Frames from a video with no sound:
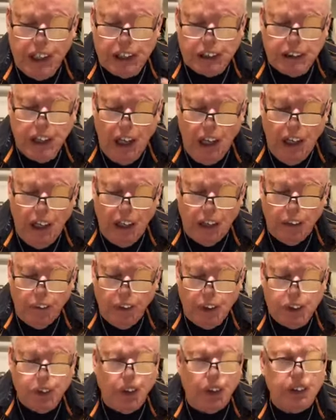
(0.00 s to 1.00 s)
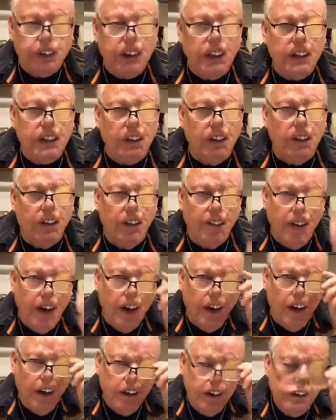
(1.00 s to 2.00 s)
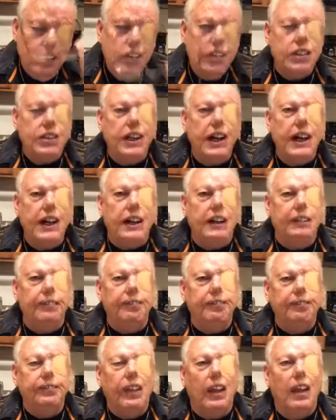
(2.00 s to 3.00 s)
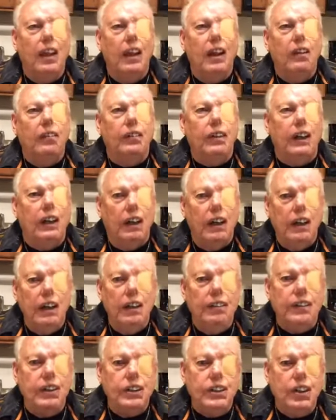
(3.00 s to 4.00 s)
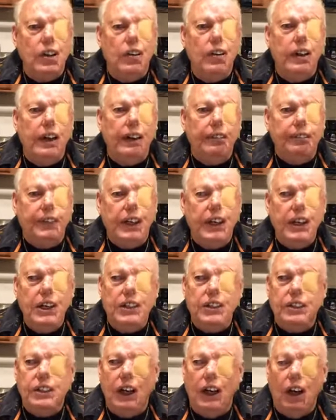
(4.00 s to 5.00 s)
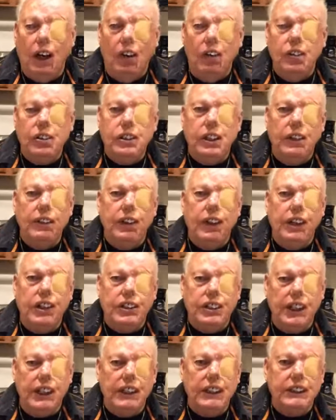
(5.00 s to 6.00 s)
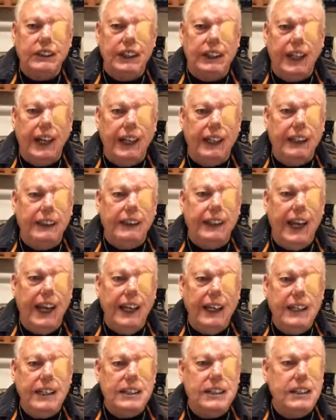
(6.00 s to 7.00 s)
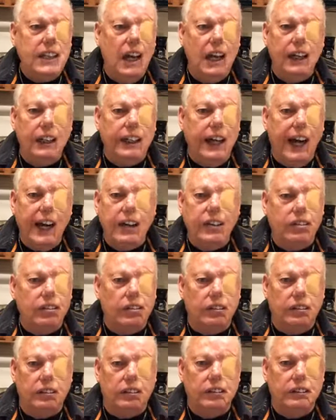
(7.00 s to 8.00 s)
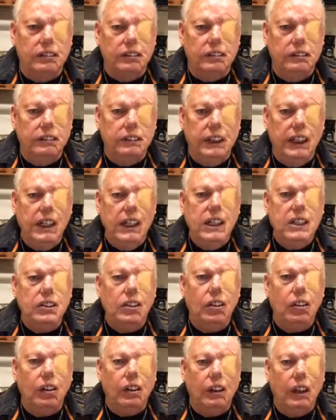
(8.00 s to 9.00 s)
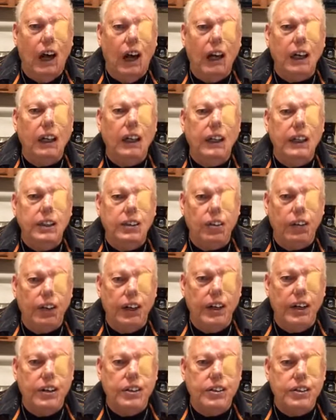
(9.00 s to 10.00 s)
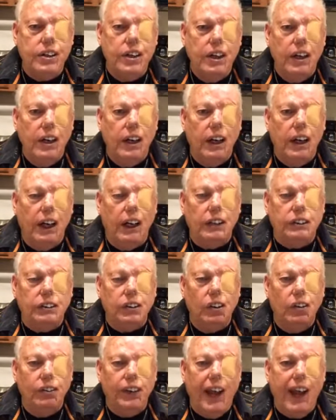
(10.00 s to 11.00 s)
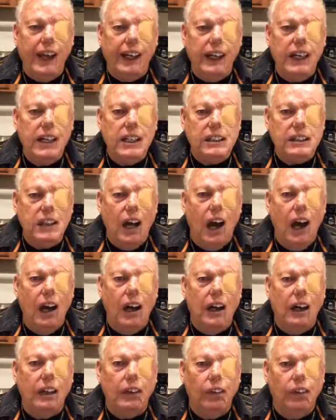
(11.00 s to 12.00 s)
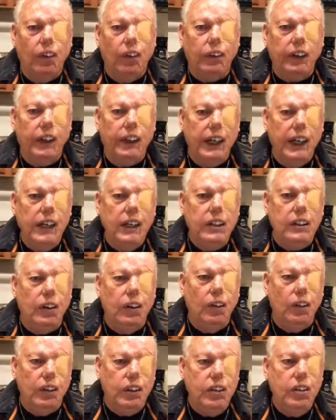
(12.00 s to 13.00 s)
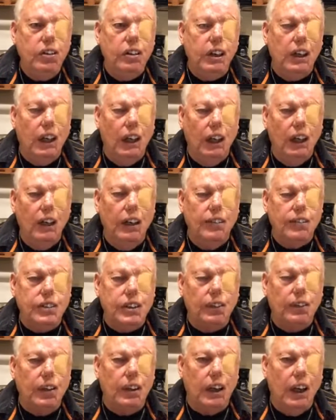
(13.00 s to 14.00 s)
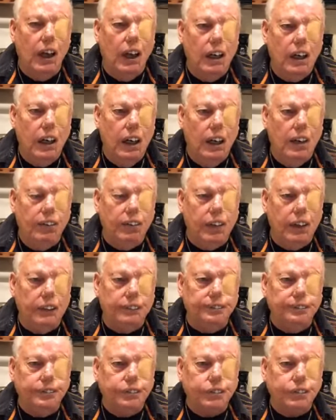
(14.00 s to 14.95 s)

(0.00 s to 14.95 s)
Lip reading: is God which works in you. Understand, with love and joy and peace and long-suffering and gentleness, and kindness, that is not natural. These are godly traits. And so that is God working in you. When you can love someone unlovely,